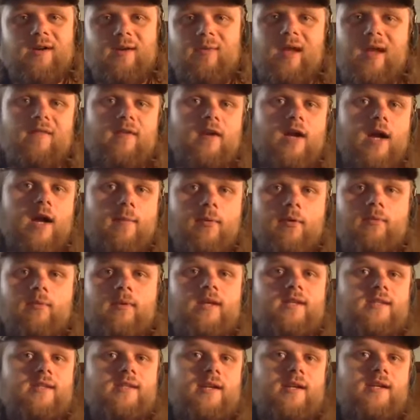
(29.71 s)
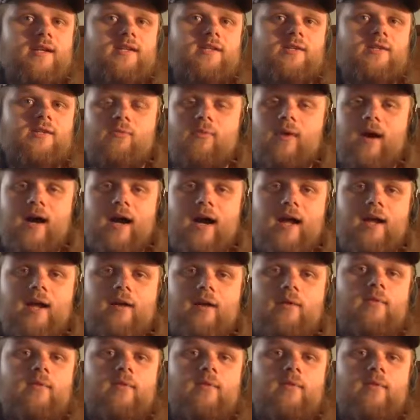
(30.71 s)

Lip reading: And we have a couple of reasons why